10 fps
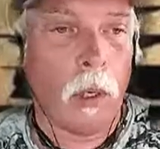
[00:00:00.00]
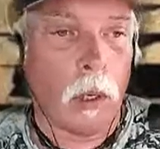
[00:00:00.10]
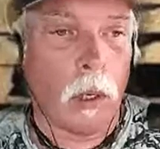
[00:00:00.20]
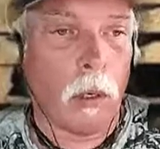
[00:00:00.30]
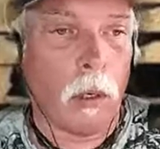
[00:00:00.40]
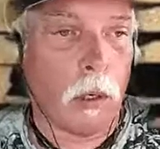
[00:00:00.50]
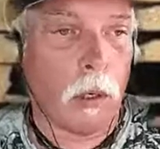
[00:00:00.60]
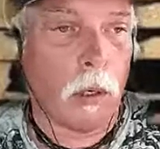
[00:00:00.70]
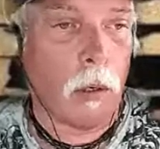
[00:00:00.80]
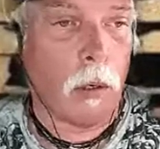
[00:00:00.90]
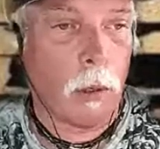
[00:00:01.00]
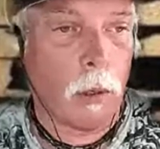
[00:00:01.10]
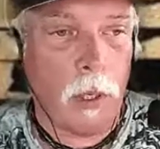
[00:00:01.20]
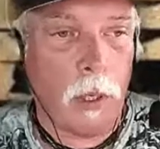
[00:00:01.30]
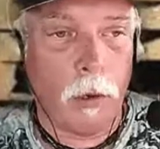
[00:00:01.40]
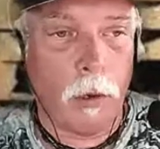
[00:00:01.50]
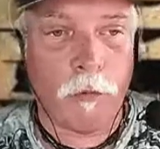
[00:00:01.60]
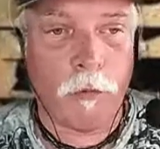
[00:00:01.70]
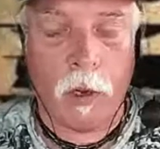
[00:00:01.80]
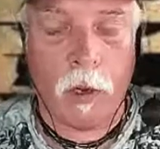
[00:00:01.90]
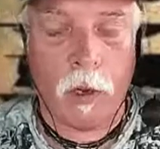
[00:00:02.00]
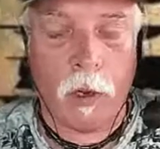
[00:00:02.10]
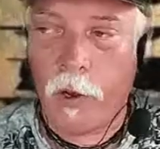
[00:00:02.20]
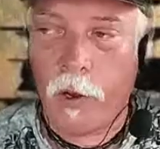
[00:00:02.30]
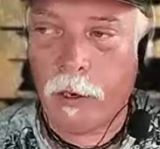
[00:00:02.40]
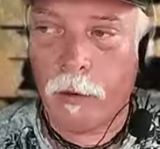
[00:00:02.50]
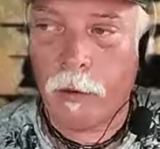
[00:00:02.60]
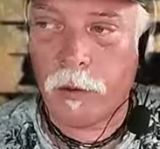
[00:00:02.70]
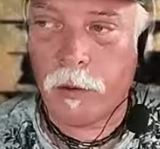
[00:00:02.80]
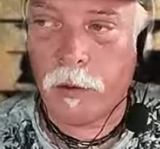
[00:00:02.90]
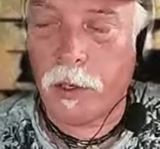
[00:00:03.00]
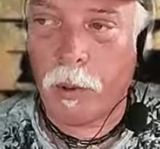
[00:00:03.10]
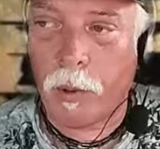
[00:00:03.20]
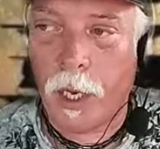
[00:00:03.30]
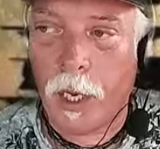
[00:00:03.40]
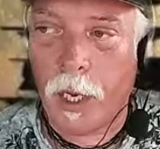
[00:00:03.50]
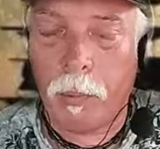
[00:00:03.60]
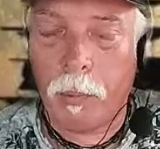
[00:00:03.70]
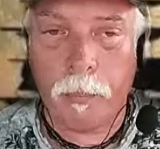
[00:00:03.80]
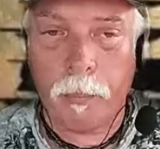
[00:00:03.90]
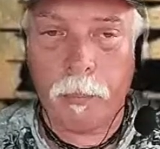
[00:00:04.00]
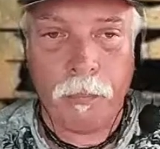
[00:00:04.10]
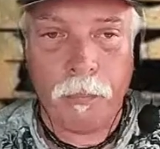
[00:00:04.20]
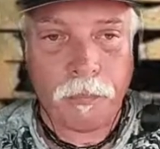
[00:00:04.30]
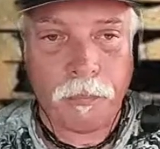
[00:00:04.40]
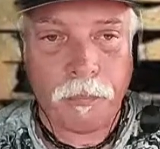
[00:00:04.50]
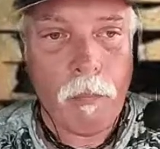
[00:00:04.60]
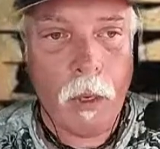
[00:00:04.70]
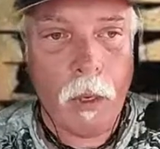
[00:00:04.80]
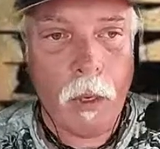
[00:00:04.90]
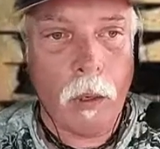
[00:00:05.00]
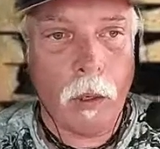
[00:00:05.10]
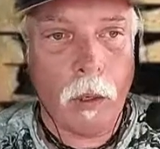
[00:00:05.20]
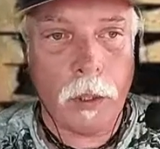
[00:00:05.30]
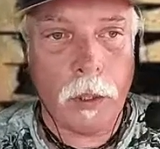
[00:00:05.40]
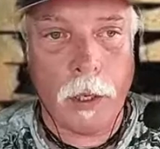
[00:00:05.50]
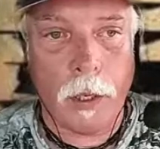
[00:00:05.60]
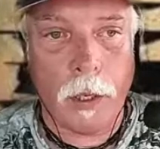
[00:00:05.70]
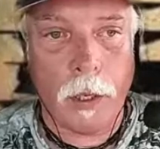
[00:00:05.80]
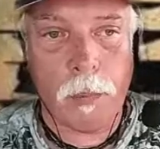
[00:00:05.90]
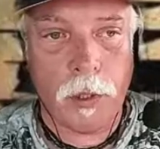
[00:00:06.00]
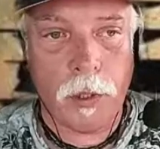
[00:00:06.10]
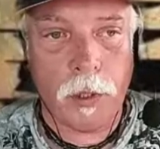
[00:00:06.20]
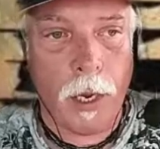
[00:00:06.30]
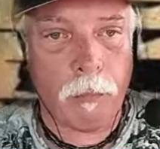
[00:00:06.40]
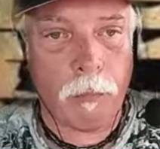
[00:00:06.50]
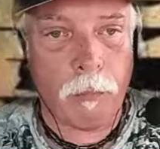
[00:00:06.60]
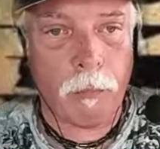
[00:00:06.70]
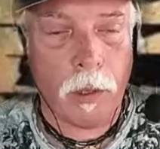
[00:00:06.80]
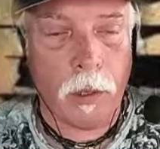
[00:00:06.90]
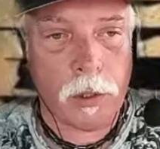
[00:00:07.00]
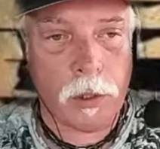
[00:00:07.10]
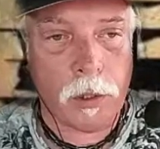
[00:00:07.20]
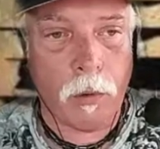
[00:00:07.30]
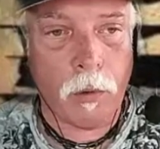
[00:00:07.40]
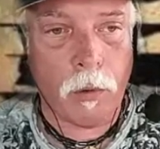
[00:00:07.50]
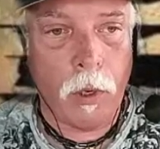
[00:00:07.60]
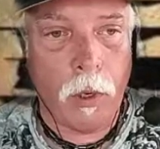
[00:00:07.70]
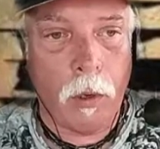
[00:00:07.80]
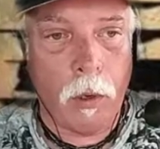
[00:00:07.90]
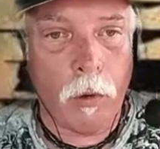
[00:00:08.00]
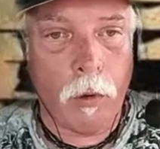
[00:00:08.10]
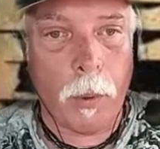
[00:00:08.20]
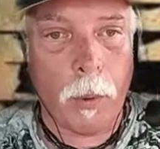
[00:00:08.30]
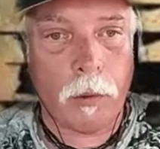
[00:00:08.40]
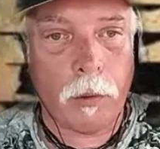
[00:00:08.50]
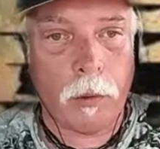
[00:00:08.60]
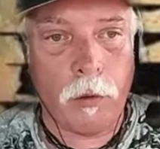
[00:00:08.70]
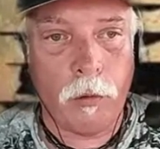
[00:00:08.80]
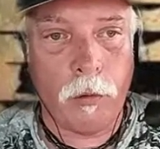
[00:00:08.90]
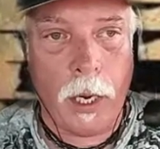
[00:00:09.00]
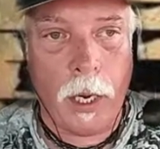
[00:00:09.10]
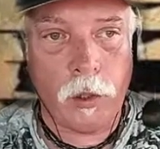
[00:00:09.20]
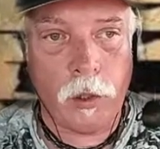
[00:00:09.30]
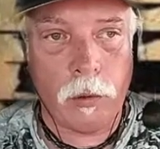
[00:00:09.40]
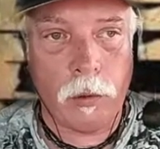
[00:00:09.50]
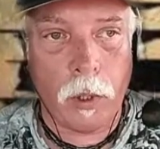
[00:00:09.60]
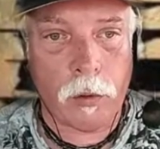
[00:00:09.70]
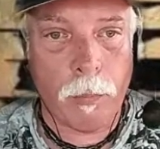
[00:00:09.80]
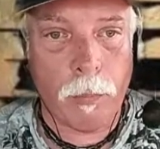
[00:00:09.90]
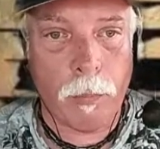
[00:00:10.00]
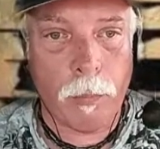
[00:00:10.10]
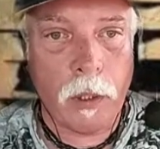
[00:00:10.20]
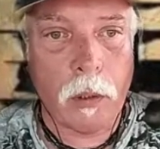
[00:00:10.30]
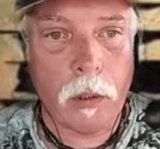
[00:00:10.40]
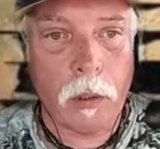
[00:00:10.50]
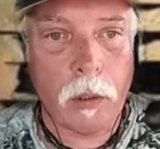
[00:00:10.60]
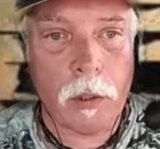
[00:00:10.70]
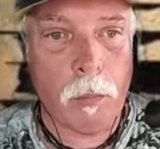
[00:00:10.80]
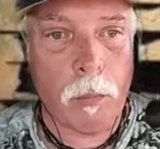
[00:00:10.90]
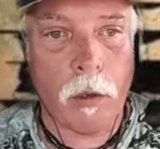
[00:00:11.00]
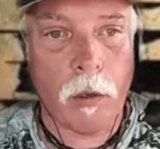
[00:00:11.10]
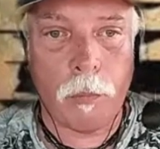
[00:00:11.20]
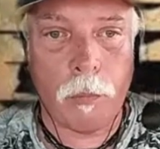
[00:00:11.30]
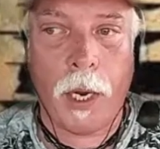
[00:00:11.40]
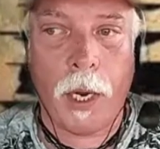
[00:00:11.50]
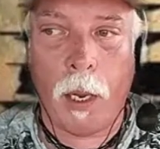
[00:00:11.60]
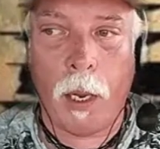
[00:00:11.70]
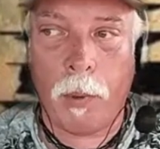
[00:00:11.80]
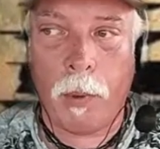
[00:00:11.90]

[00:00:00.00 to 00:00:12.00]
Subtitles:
There can be other factors at play, but it's smart to have because, Lord forbid, could you imagine, something small and stupid happening